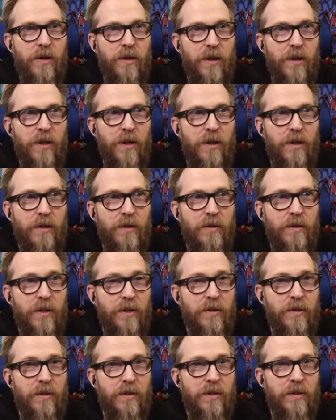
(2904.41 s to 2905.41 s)
Uh,
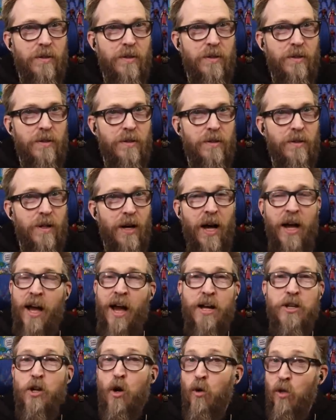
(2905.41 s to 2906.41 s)

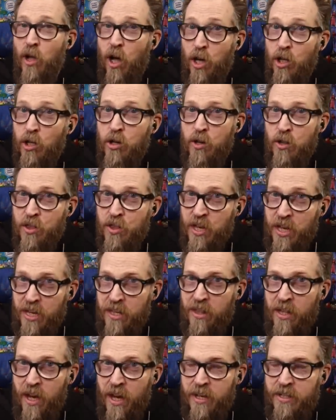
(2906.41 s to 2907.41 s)
I, I, no longer think
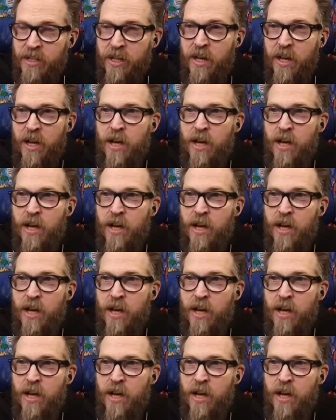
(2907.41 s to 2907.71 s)
that,